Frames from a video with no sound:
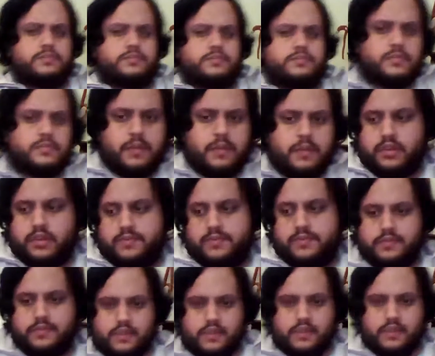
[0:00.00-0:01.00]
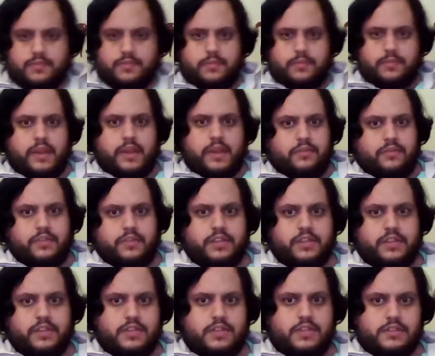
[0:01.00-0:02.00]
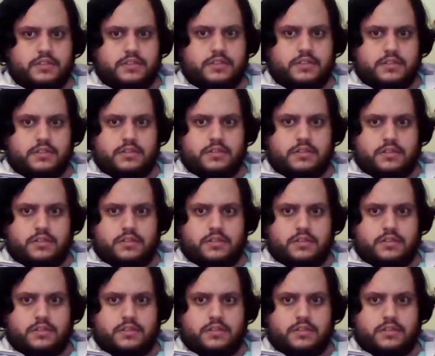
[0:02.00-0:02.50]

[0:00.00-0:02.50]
gonna leave my microphone like this.